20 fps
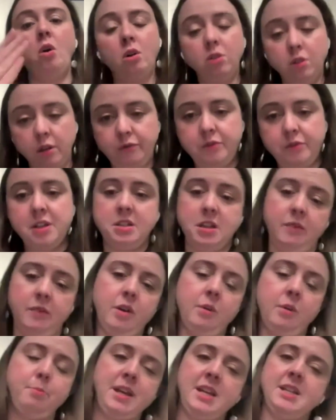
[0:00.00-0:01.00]
all of these
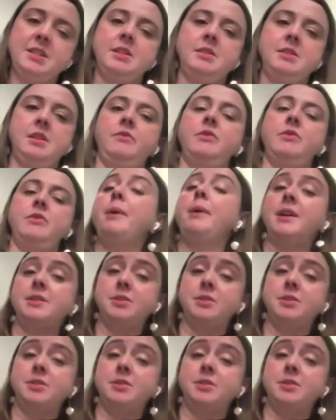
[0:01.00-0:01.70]
different pieces of the